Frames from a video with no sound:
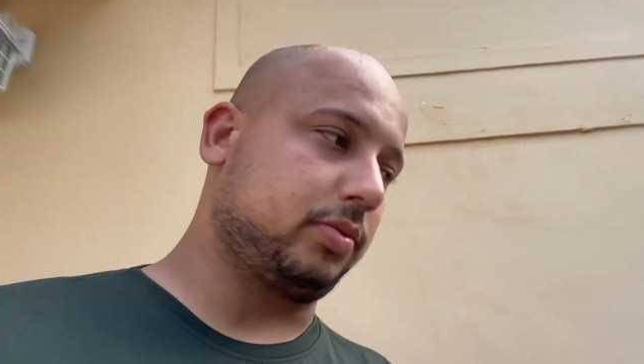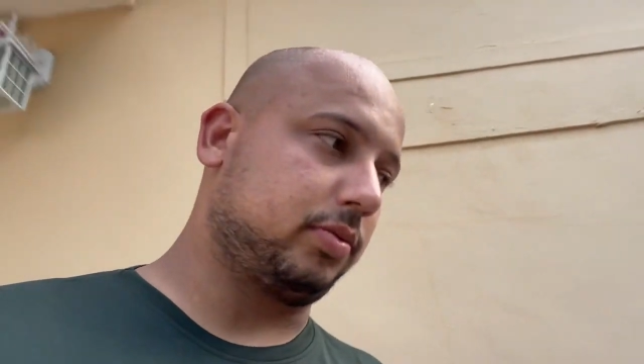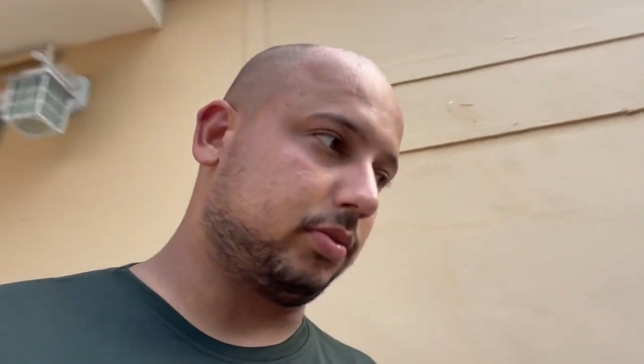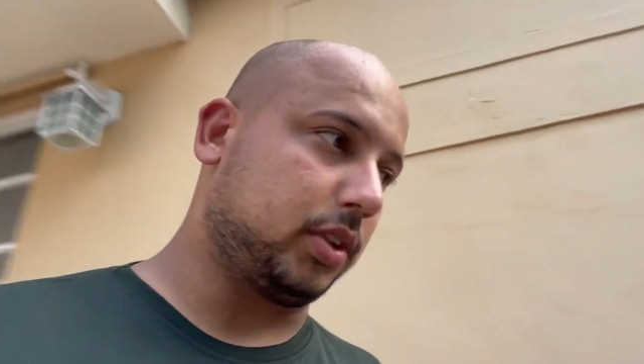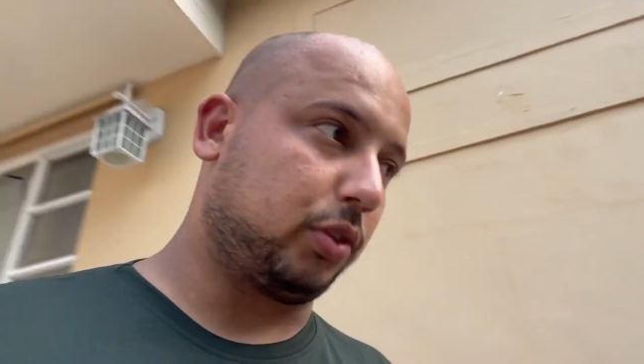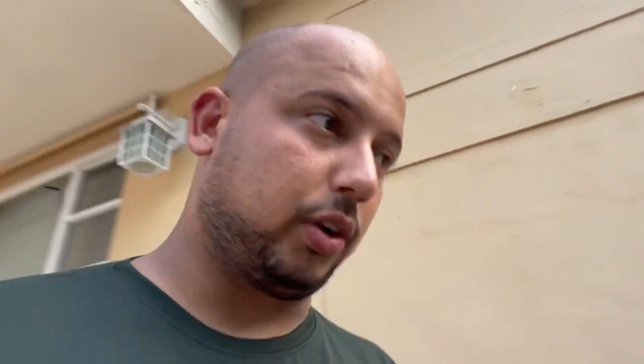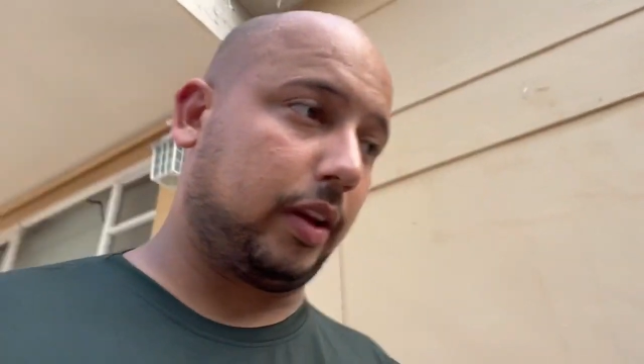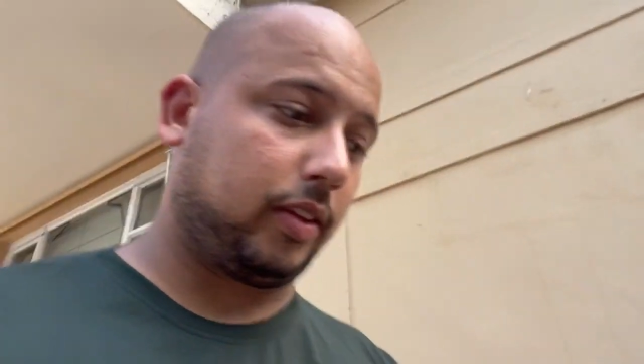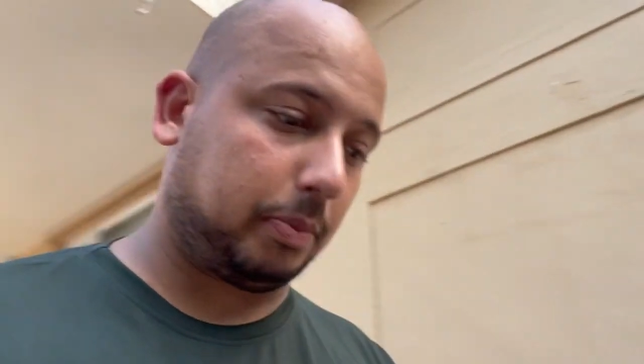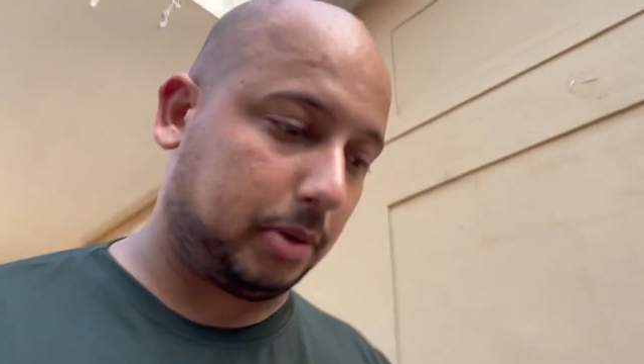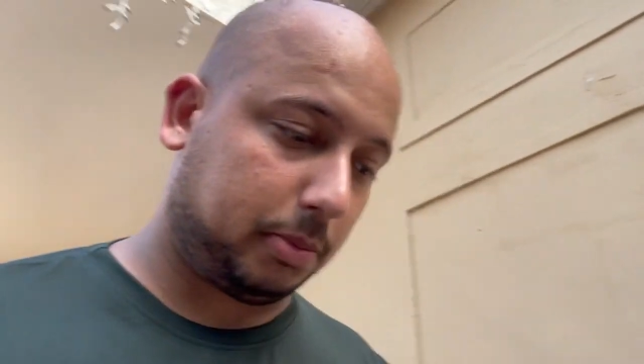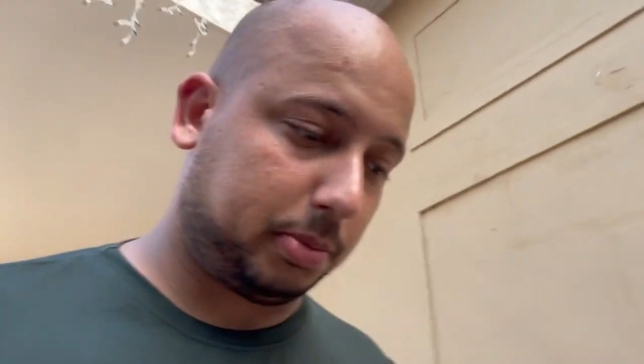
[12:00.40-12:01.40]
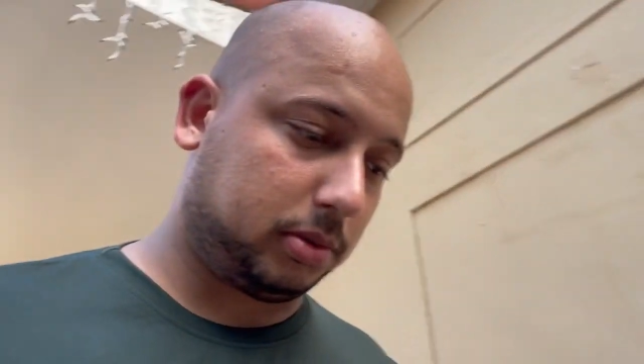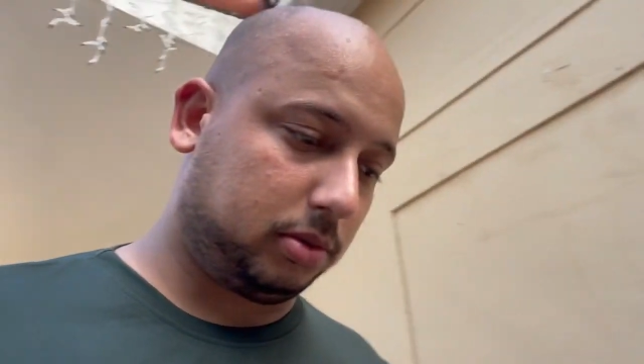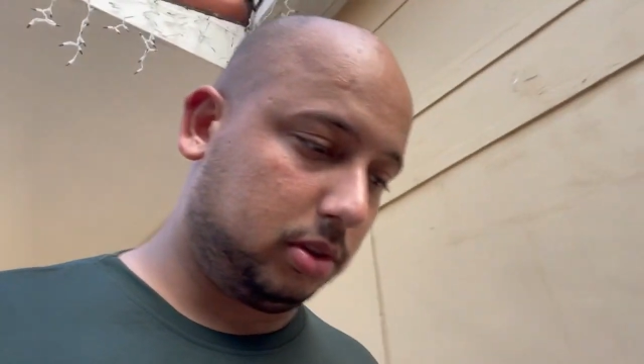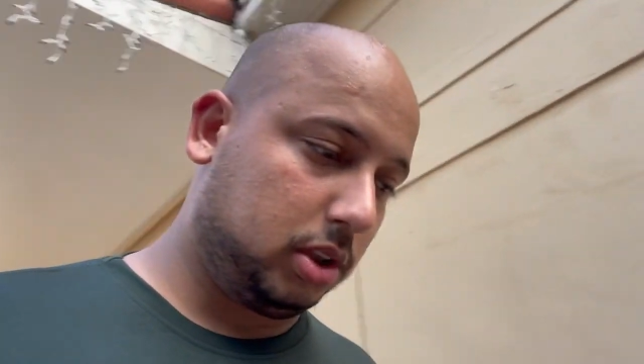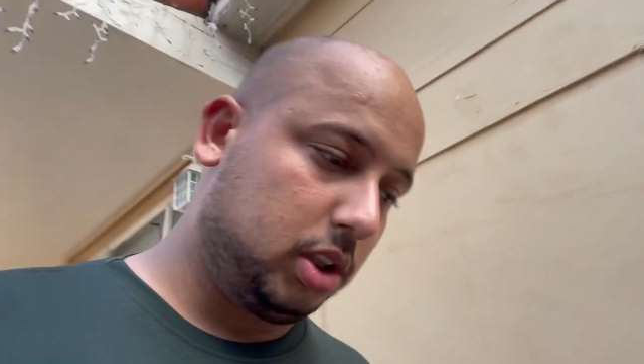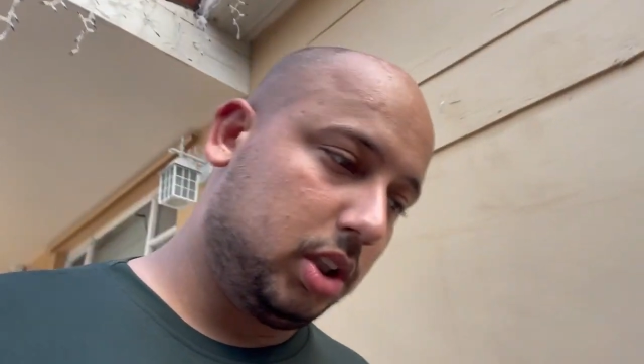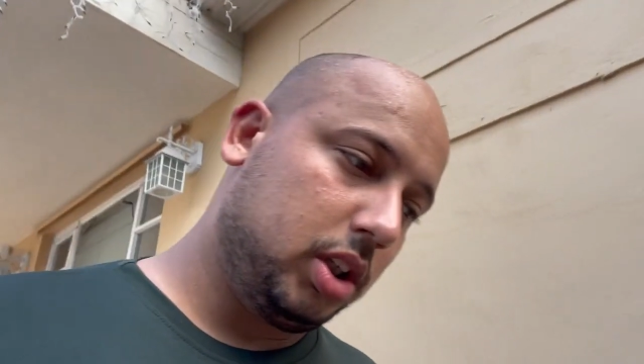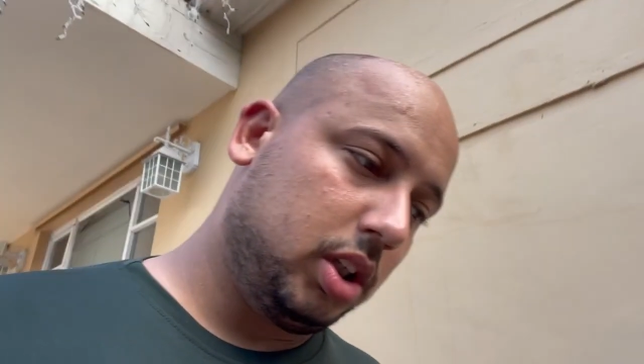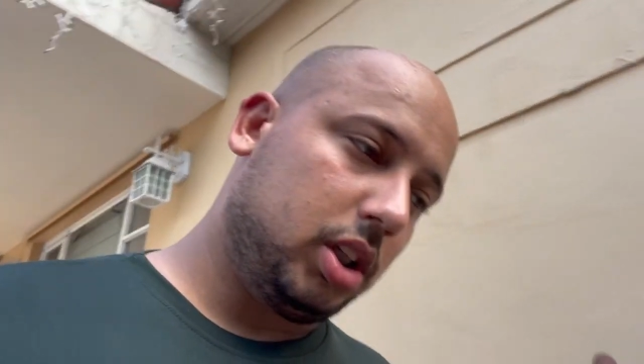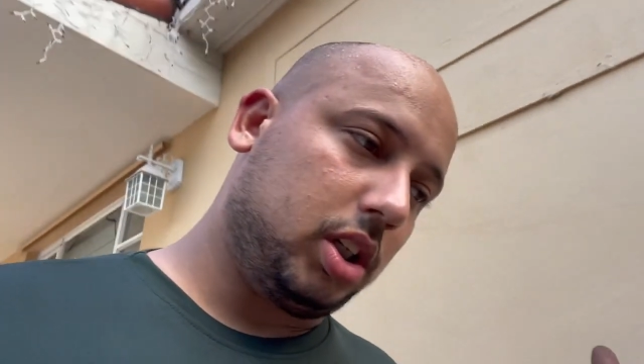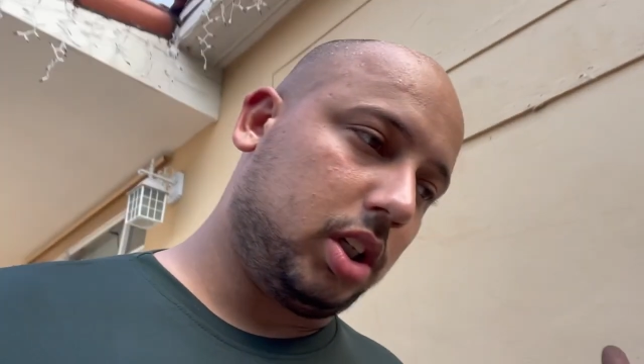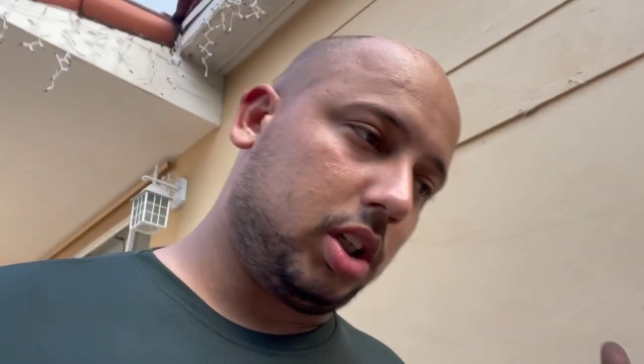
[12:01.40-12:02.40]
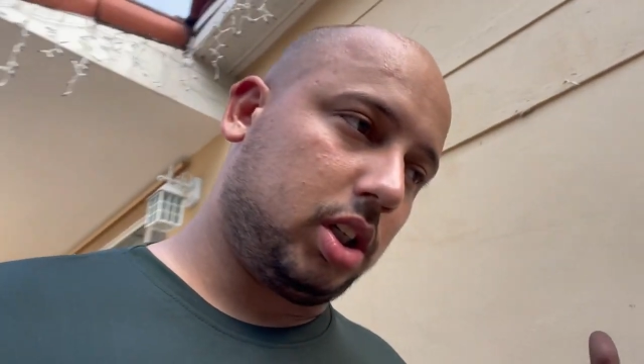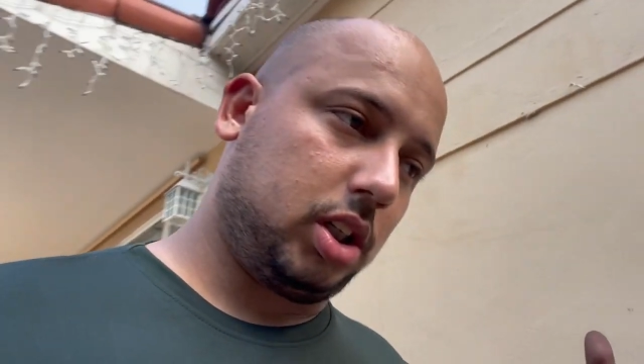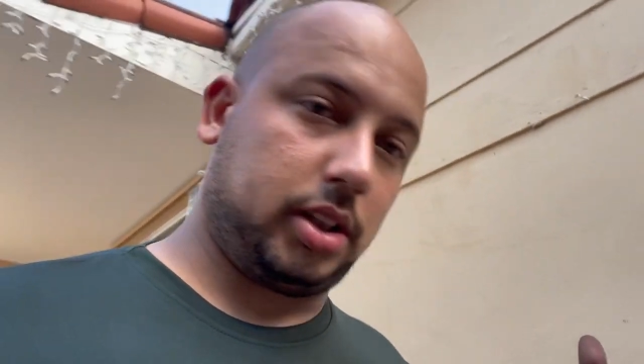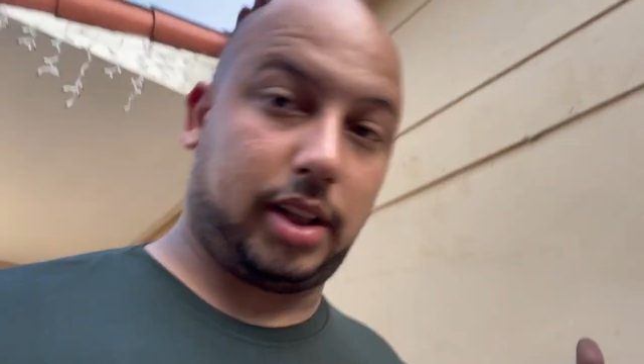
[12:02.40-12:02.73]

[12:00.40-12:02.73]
the Transit people, the